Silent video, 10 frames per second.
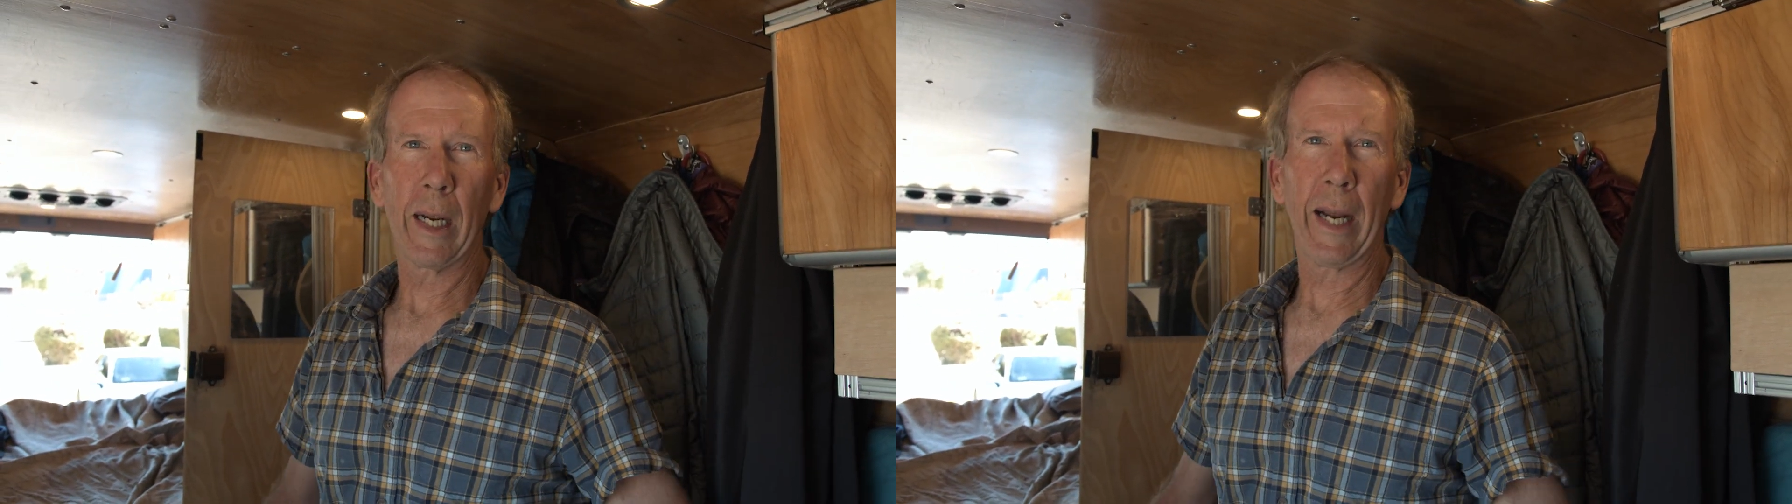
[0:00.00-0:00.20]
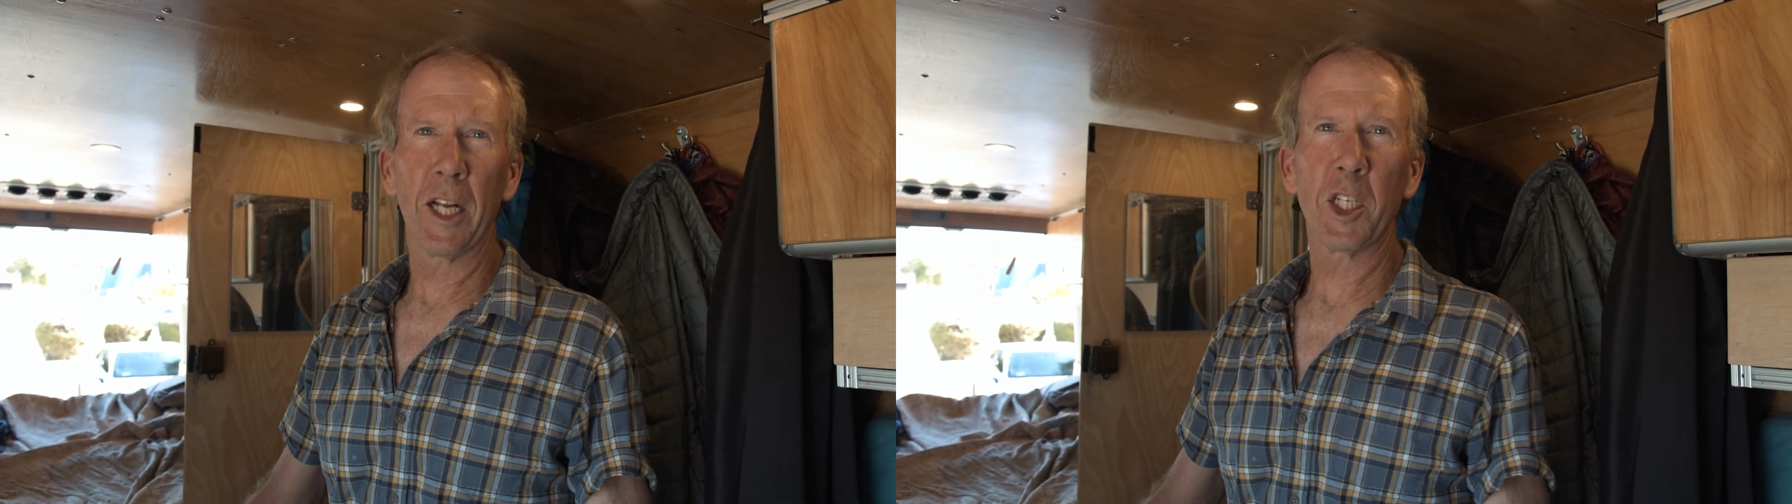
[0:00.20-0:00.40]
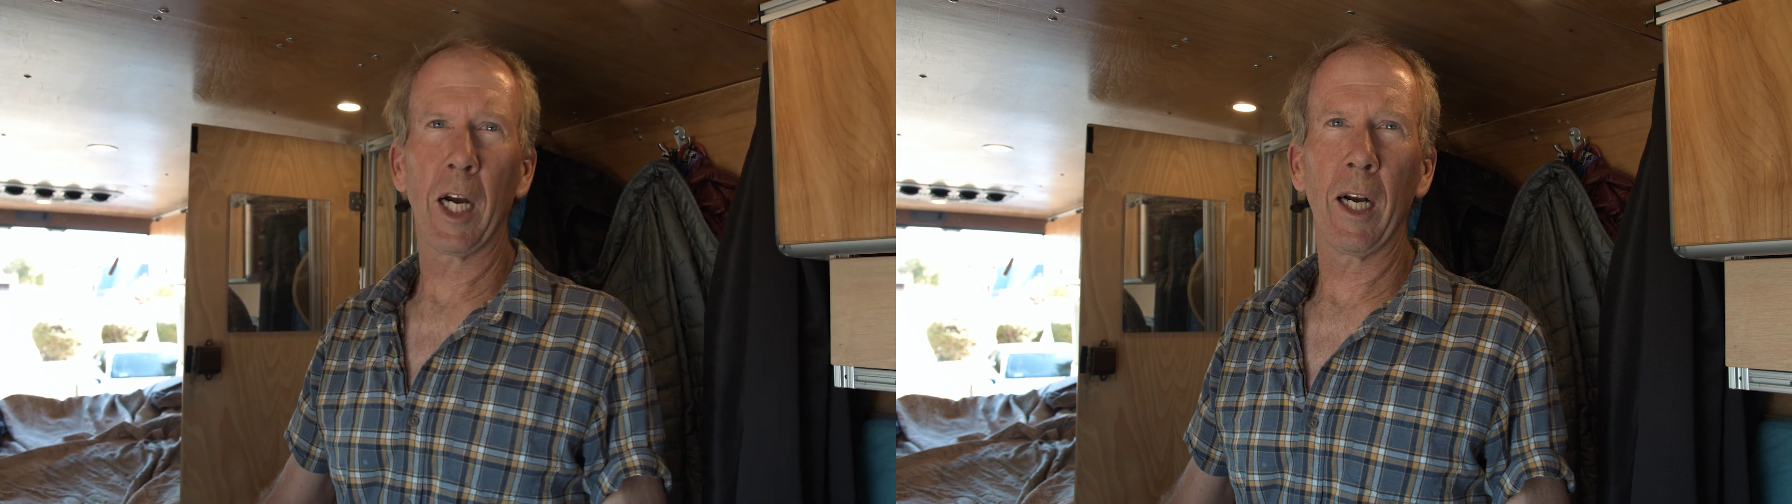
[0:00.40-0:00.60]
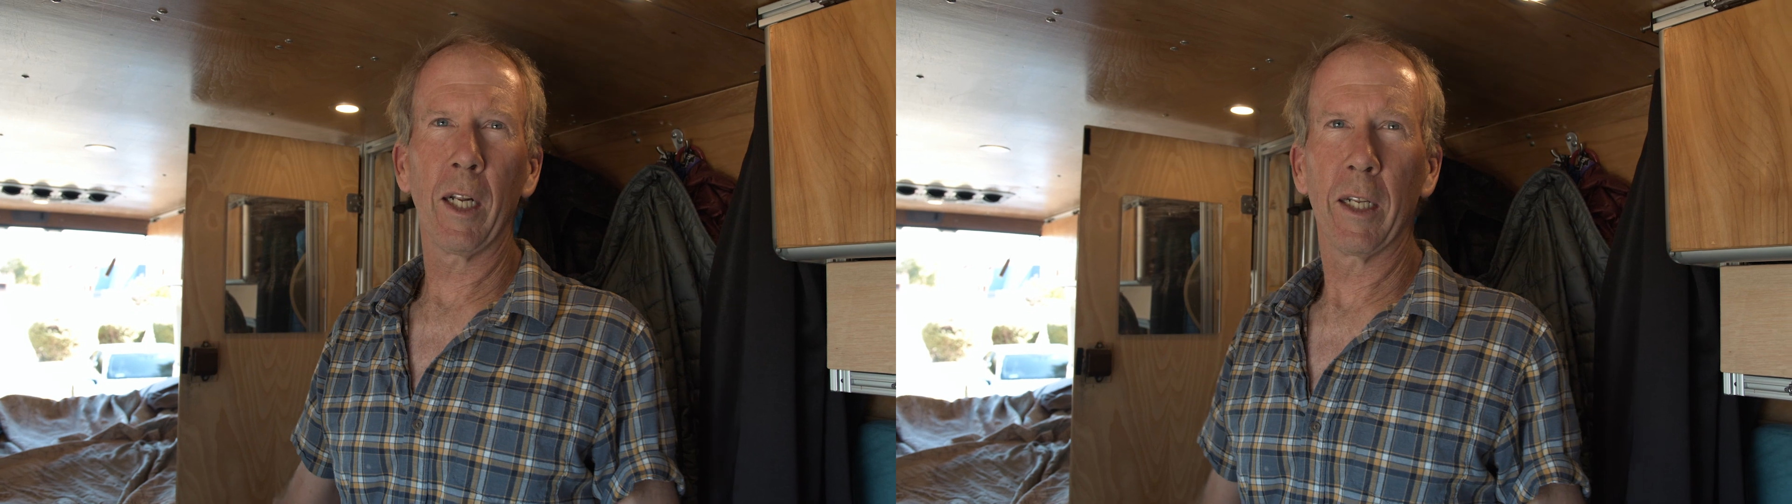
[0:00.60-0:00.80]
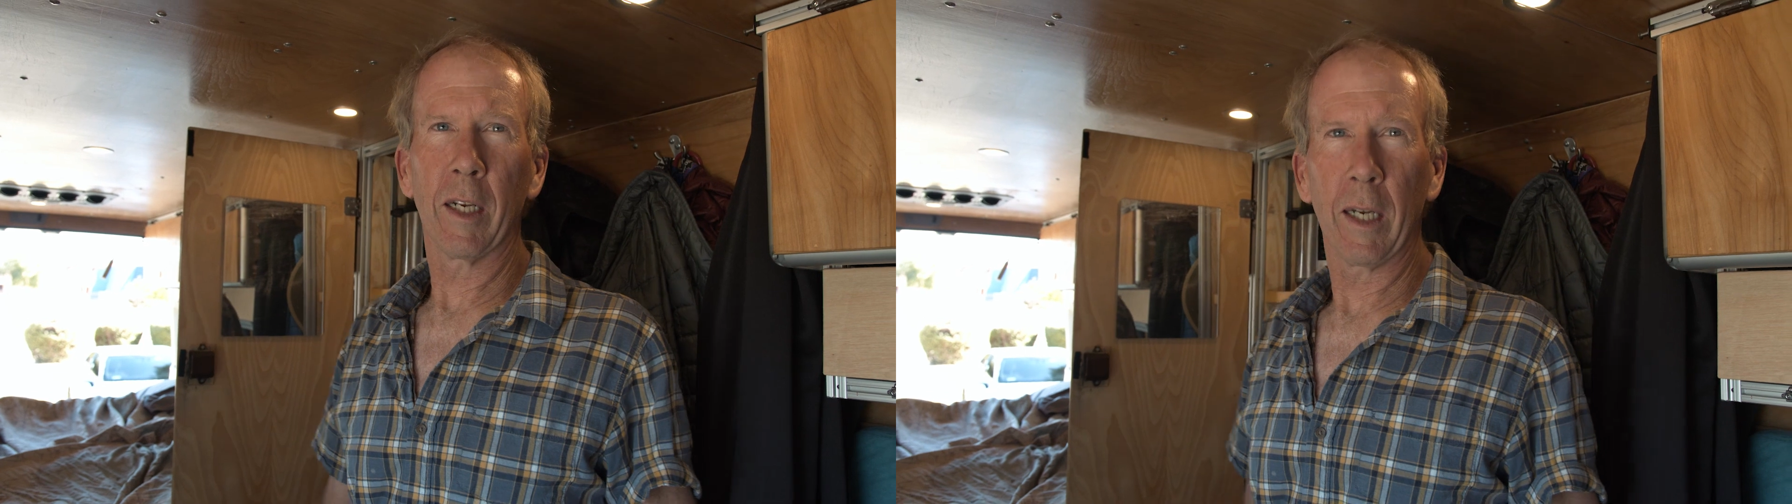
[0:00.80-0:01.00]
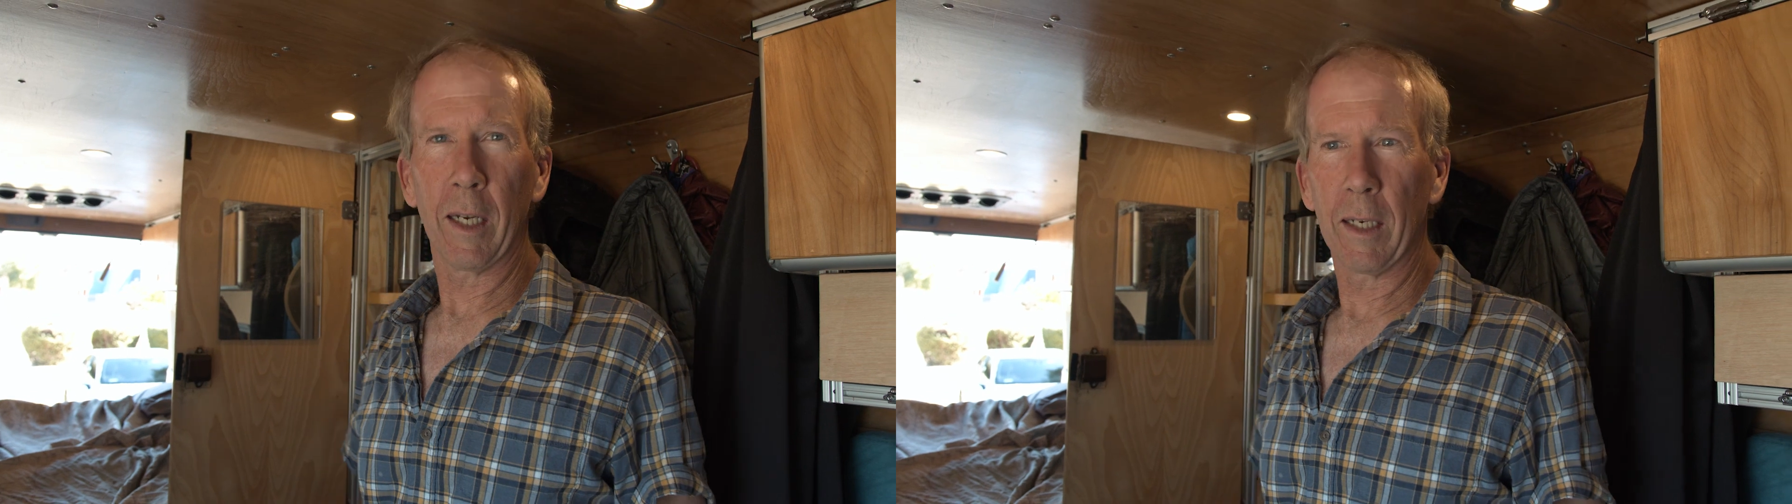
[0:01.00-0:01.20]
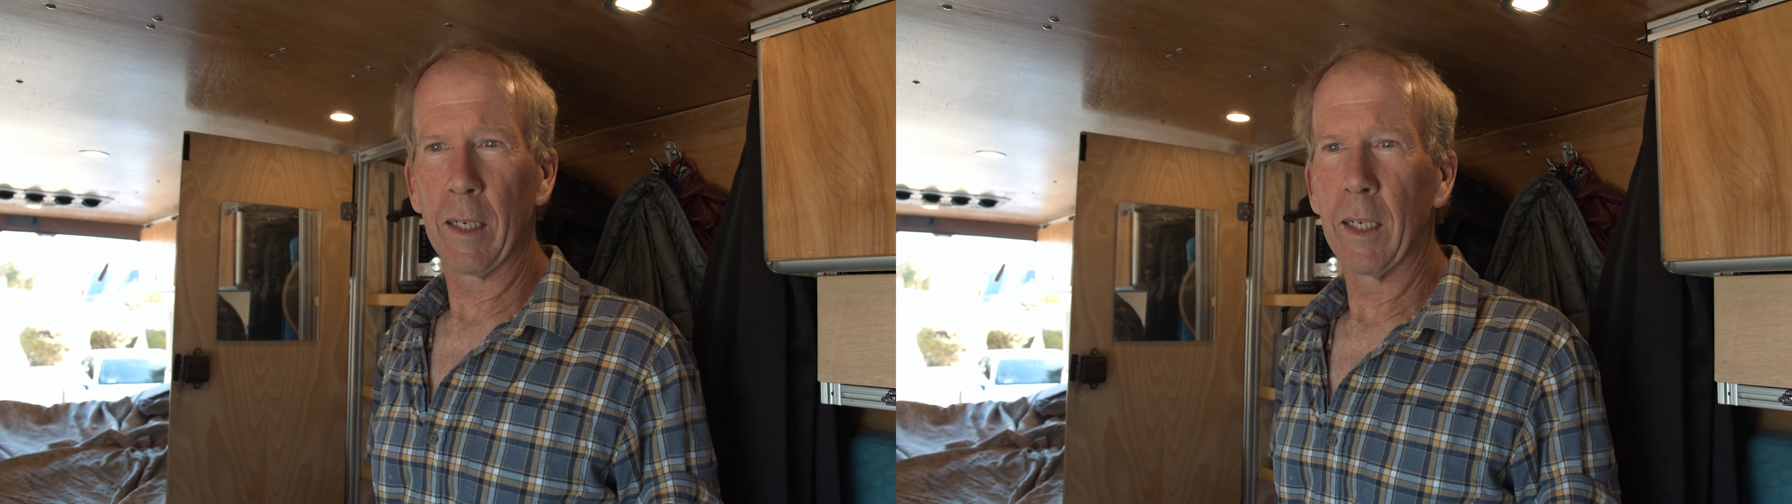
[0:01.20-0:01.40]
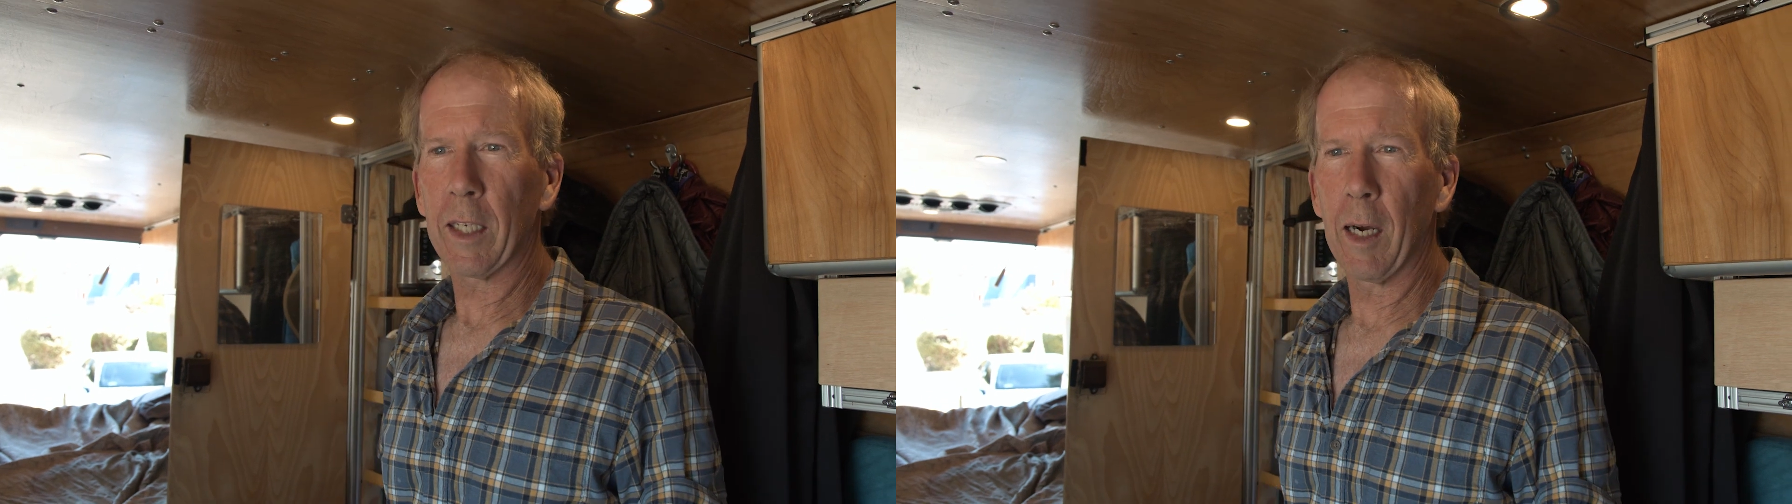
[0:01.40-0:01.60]
agile and
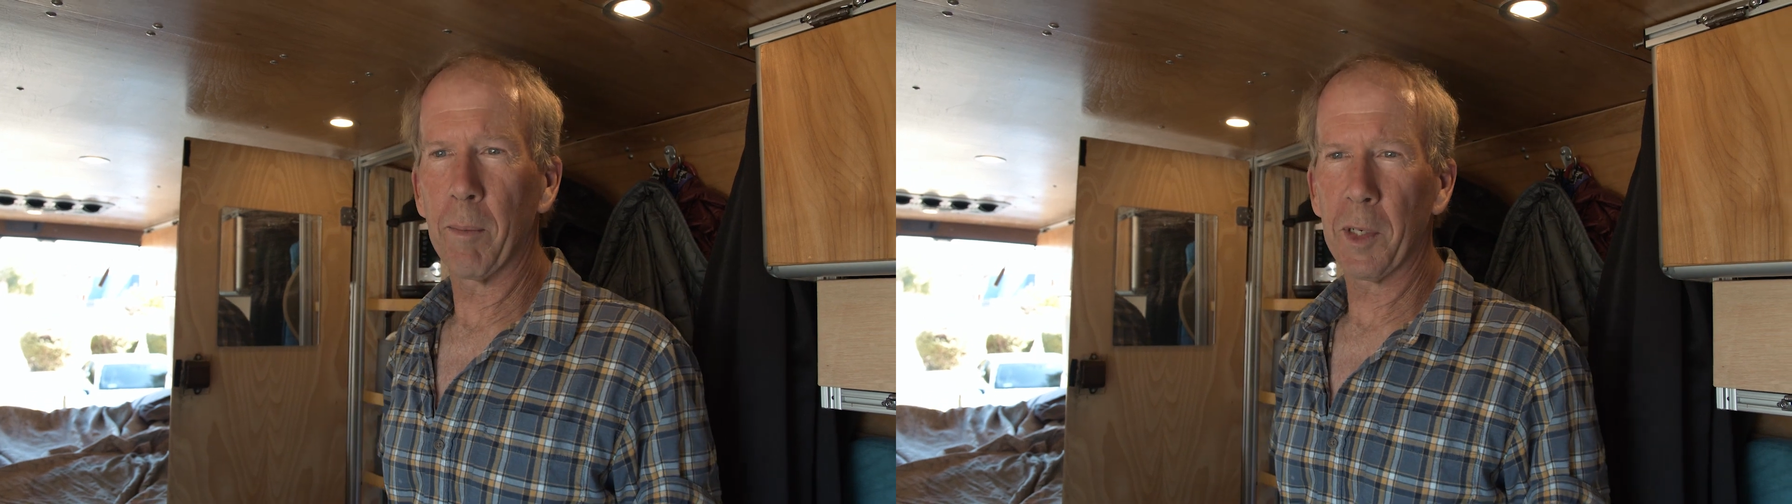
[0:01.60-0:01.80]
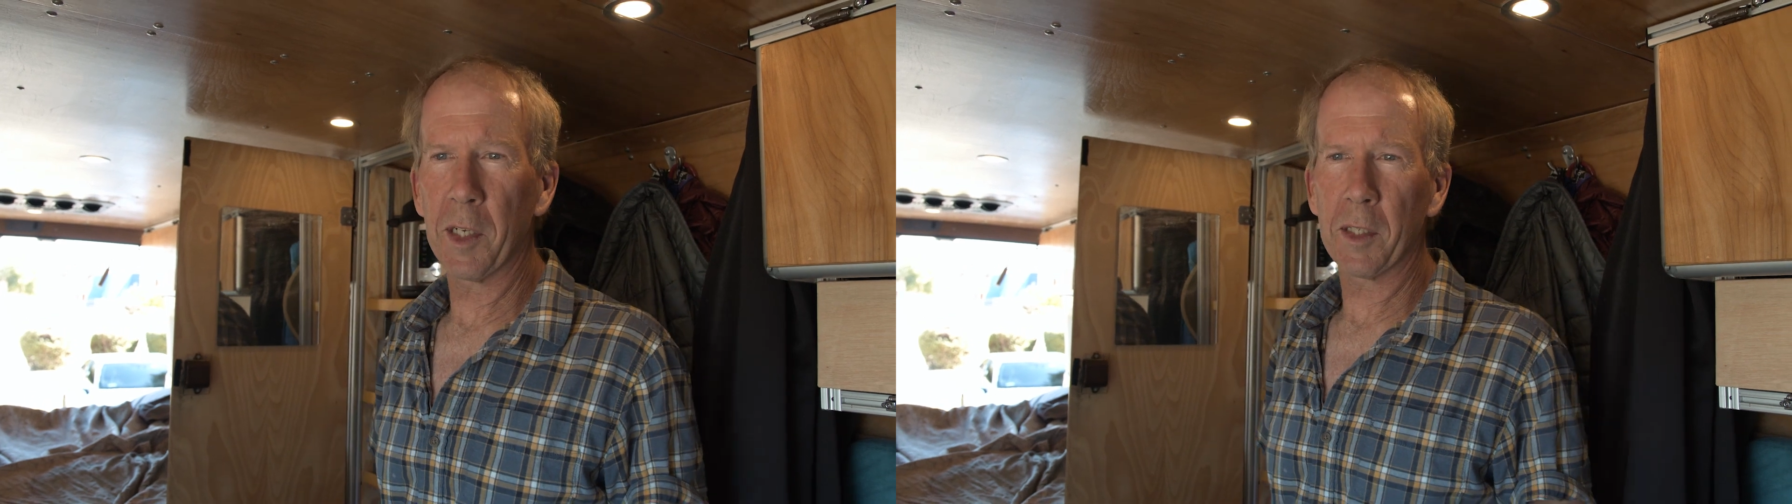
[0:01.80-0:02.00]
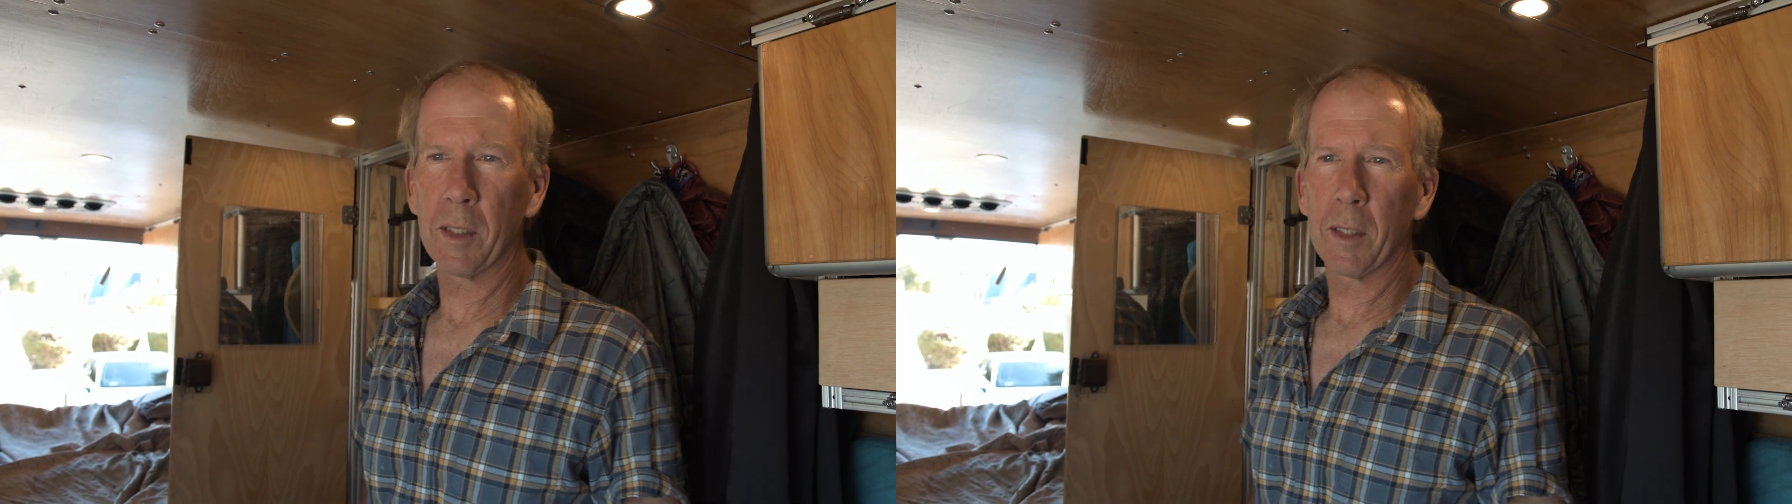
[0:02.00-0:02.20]
compass,